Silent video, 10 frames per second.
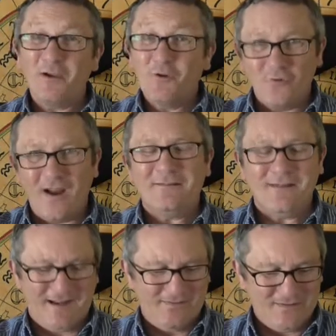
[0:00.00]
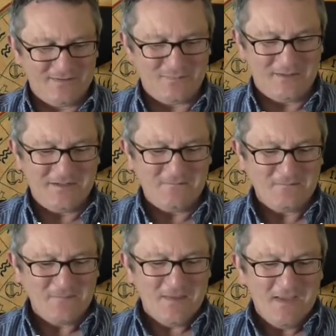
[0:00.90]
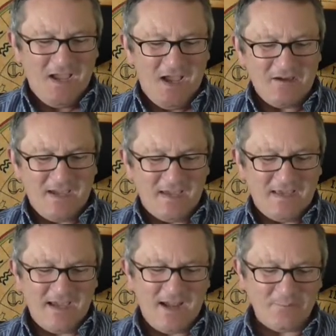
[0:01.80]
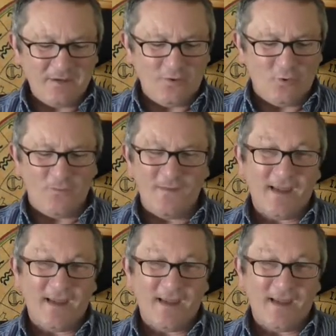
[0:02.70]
ground down this week. Okay, Capricorn.